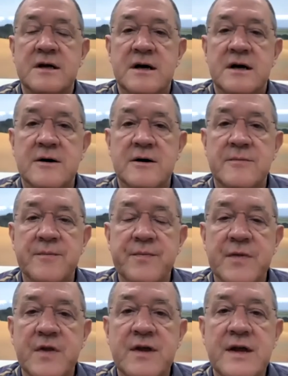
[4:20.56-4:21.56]
Um,
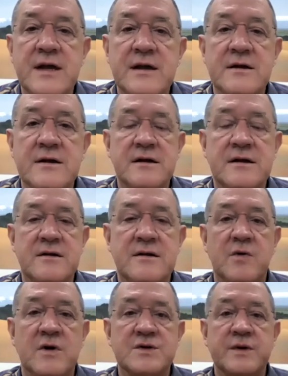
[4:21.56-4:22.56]
the
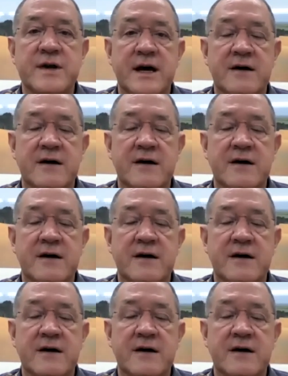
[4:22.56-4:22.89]
once we